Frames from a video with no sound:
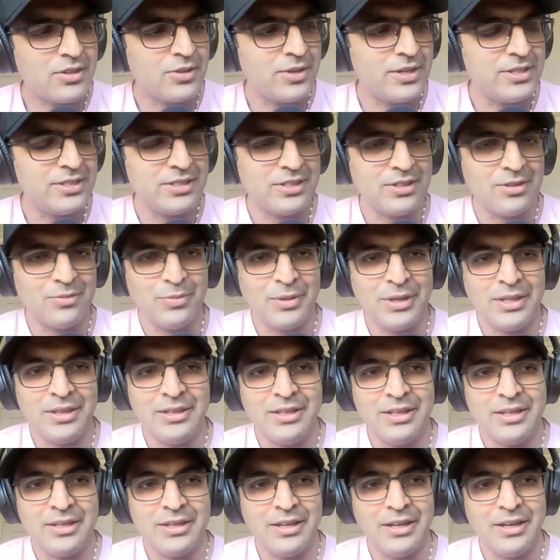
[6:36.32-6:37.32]
it crazy though,
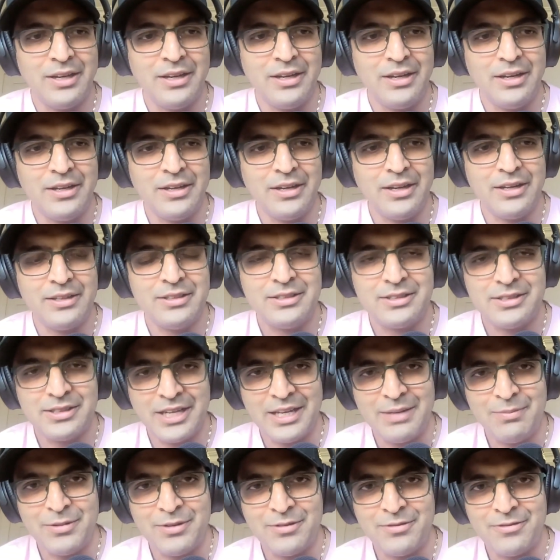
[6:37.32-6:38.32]
Ben, that a
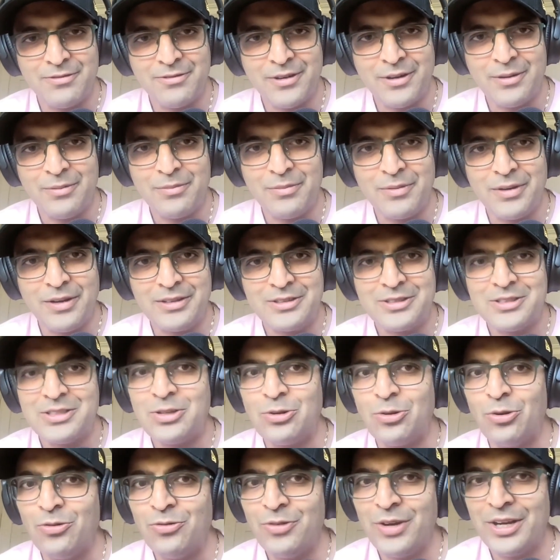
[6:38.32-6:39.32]
statement from,
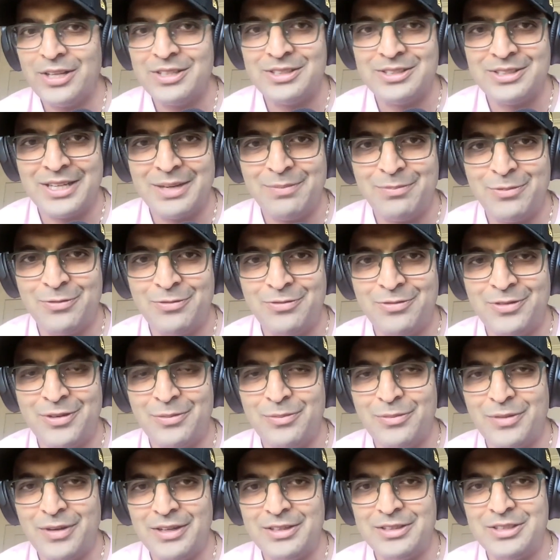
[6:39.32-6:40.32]
just an offhand statement
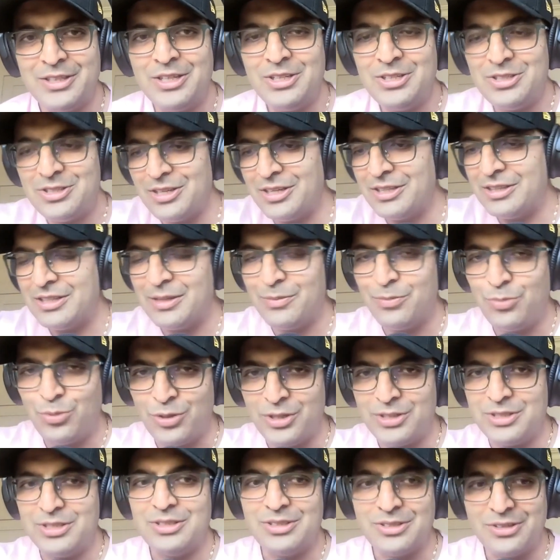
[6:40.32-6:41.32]
from a teacher at that
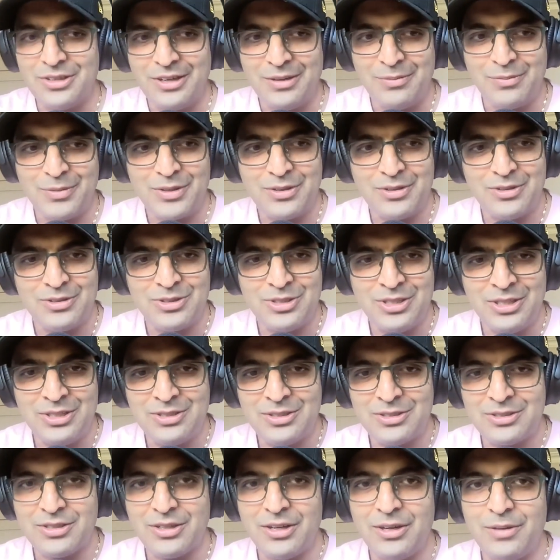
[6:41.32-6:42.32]
point in time, because
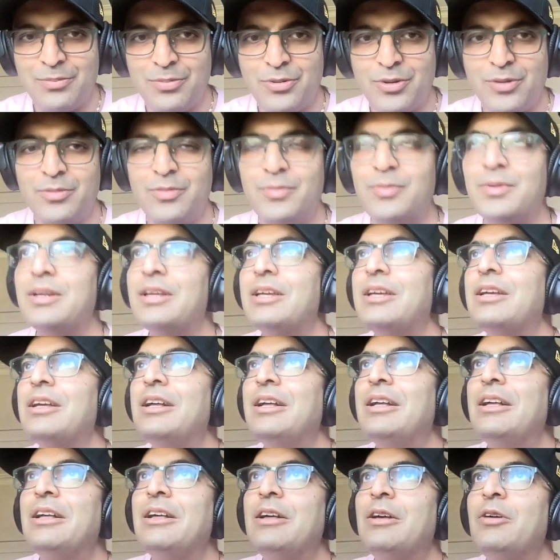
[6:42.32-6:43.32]
teachers are probably,
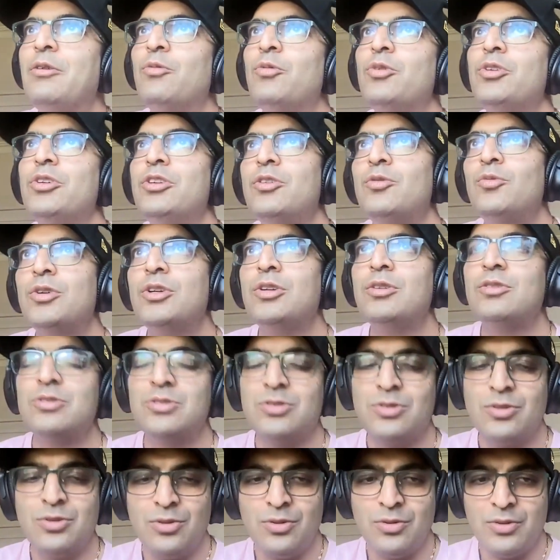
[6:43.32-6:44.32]
you know, when you're in
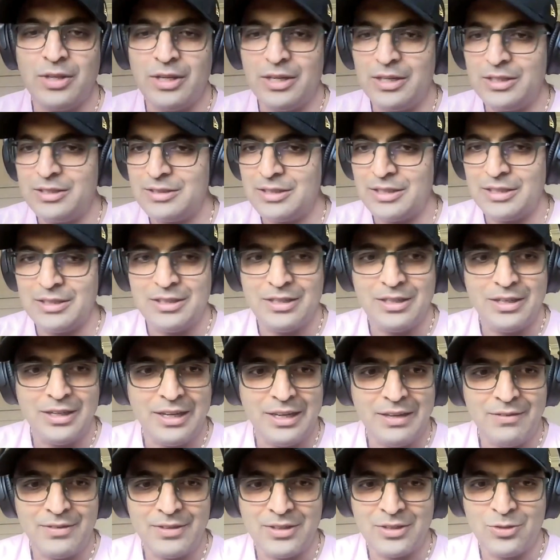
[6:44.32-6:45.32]
school at
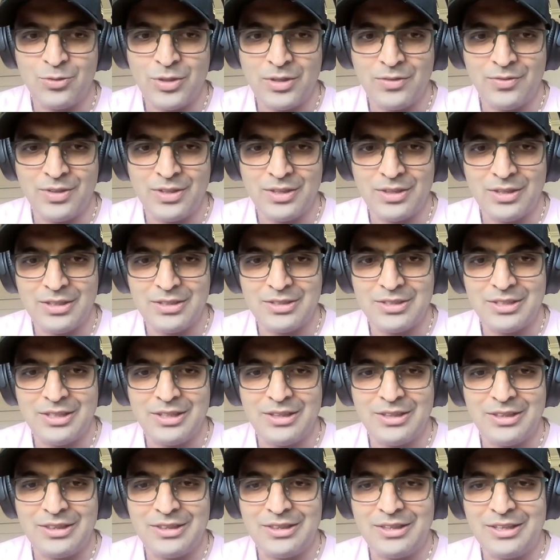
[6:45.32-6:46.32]
year 11, year 12, year
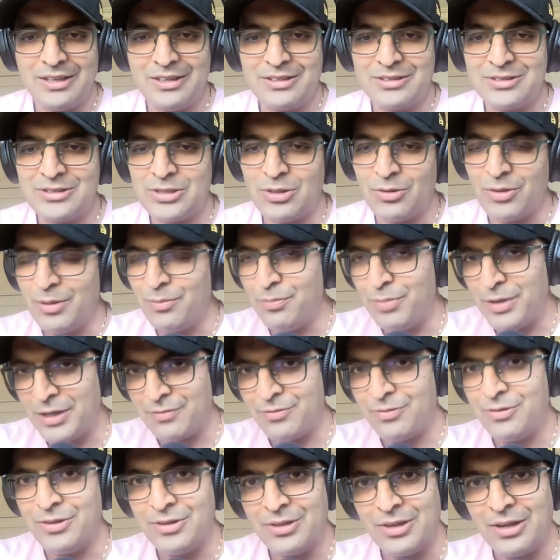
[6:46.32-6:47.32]
13, they're so
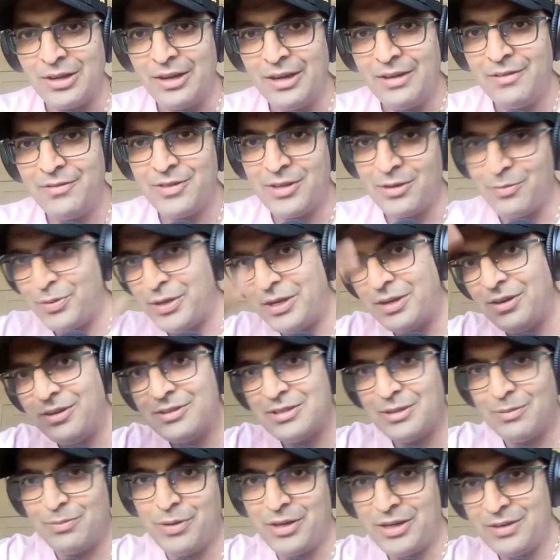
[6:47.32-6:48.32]
impactful in your life. Your
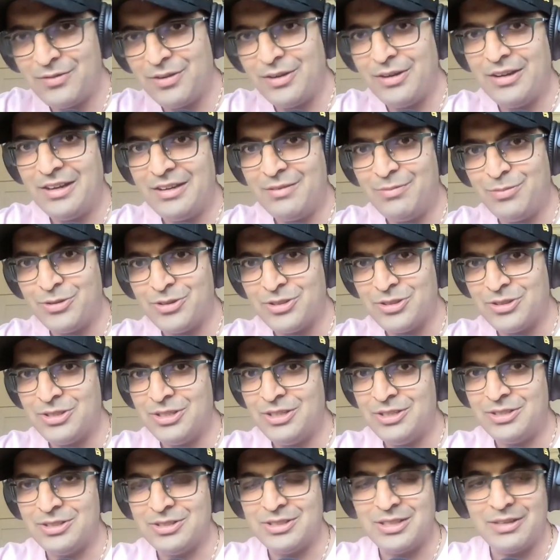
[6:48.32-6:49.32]
parents are part of your life, but your
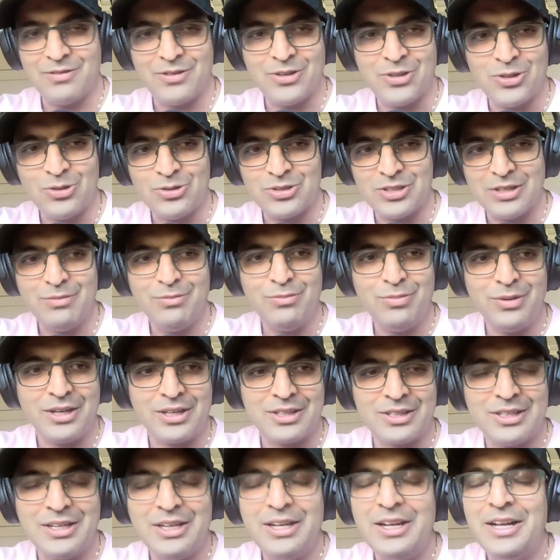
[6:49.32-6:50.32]
teachers have a huge
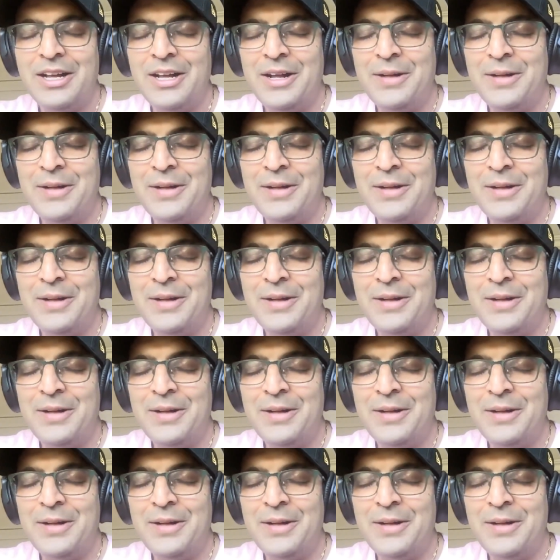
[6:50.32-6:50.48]
impact.